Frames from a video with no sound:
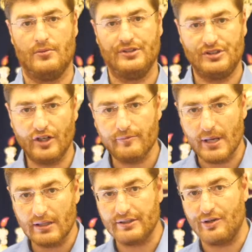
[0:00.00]
Reserve
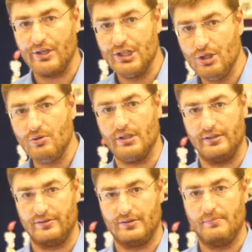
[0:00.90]
military
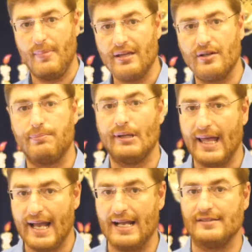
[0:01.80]
units make their
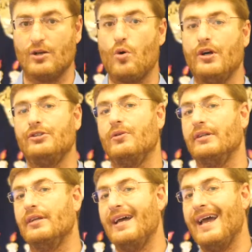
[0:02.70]
plans according to
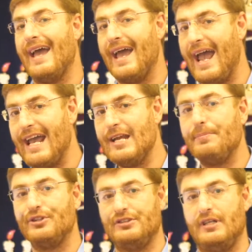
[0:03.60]
an
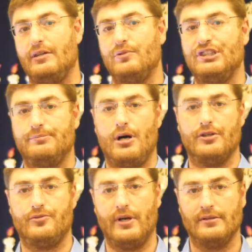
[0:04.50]
80%
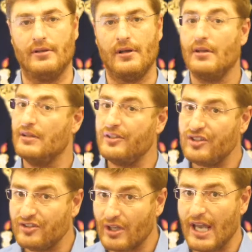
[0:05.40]
response rate. This
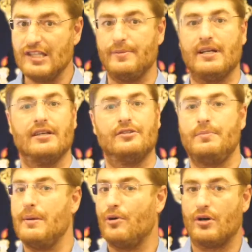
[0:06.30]
is the case because
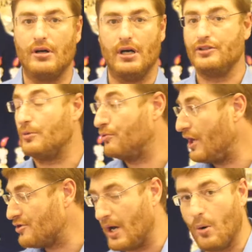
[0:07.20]
people are under
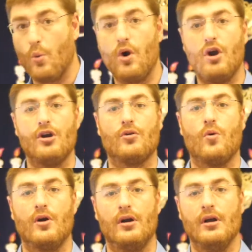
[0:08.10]
pressure at work,
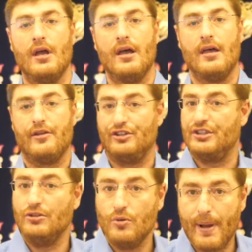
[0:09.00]
or there's
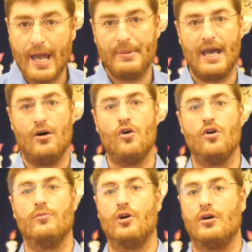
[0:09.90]
a new baby at
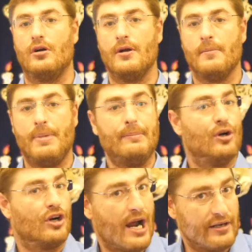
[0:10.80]
home, or people
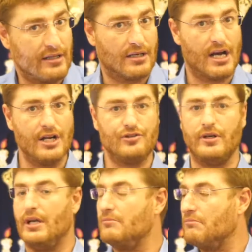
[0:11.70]
are out of the
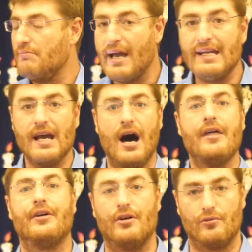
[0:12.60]
country, and many
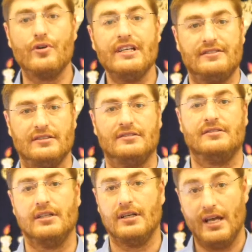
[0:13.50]
other reasons
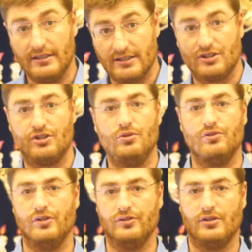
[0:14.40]
and
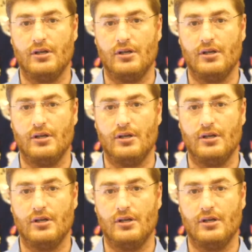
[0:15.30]
excuses.